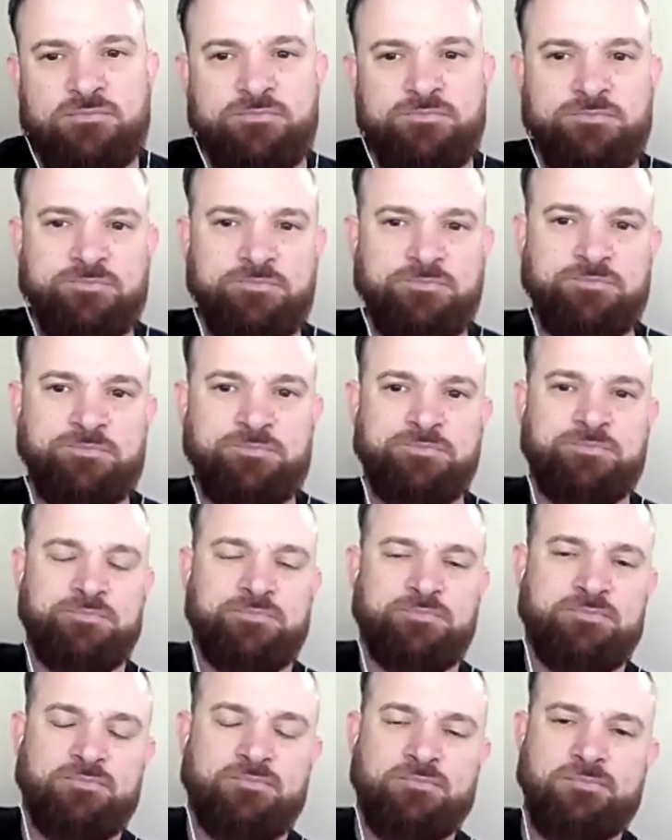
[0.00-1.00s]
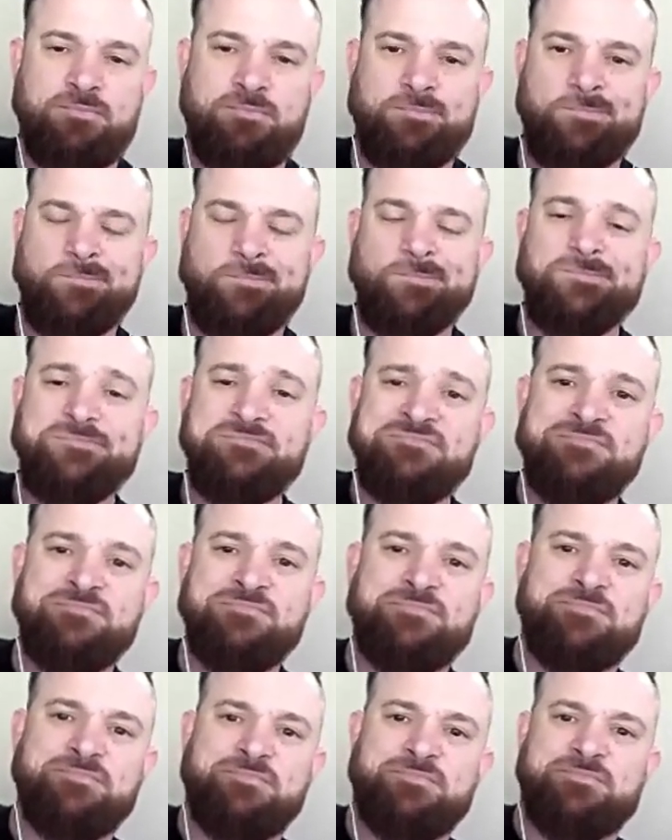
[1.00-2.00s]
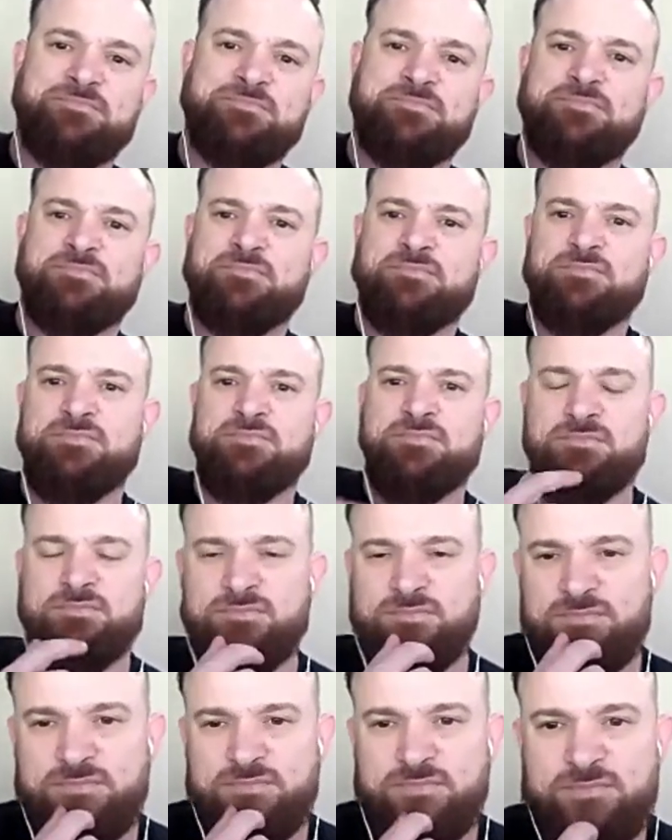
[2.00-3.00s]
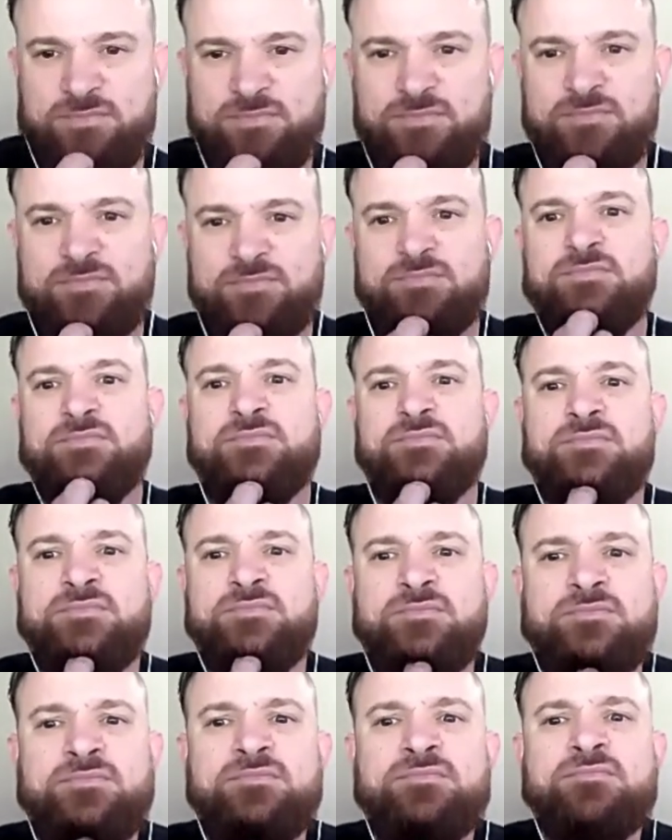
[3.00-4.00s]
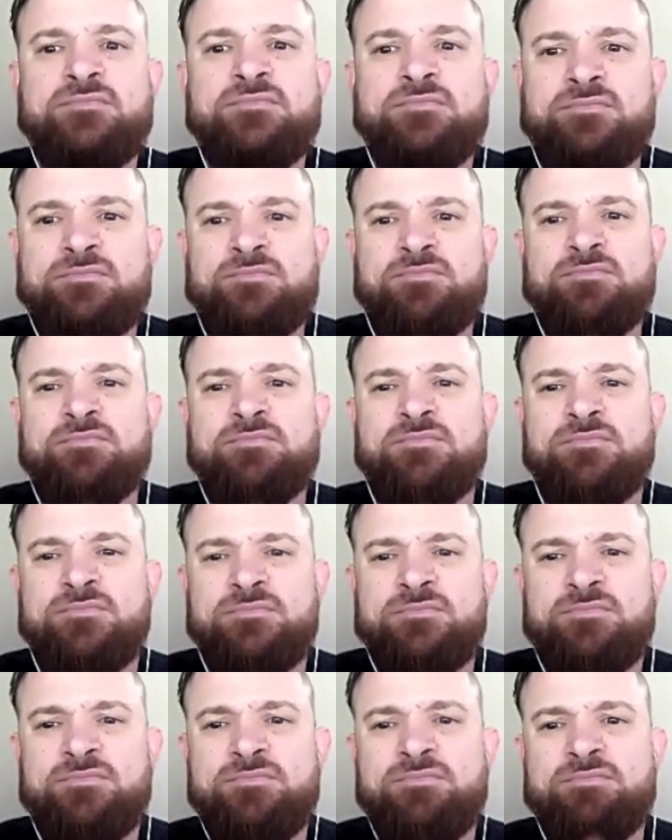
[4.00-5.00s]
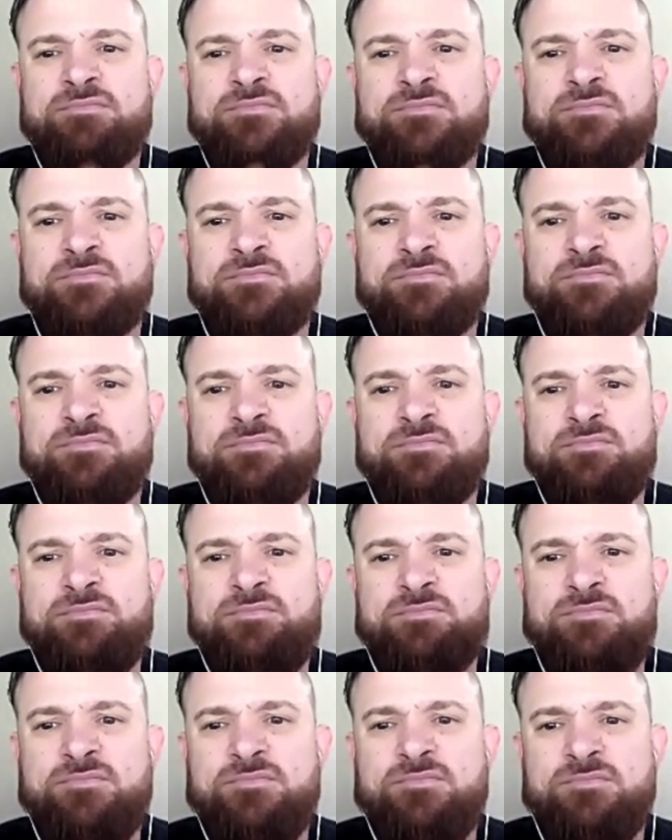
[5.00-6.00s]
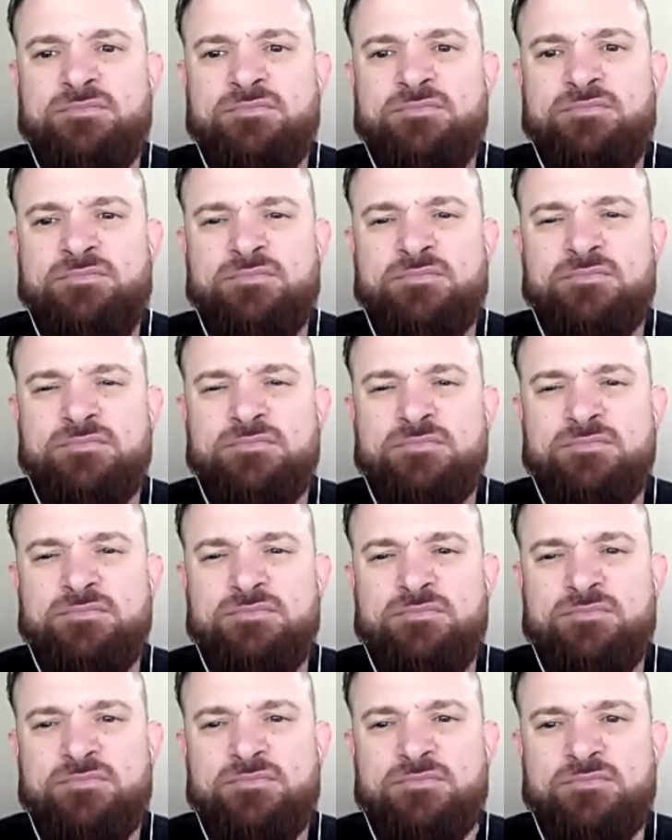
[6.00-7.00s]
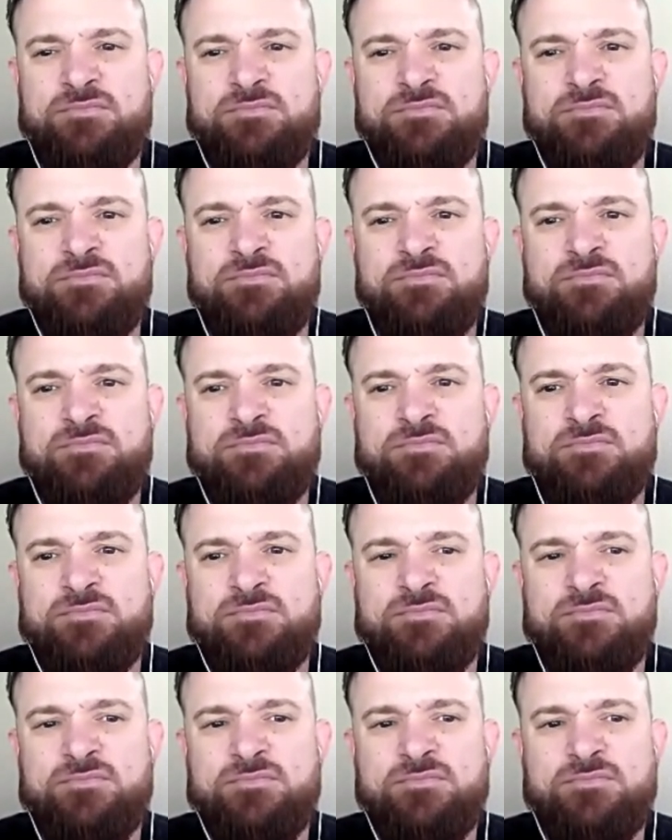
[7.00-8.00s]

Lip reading: (silent)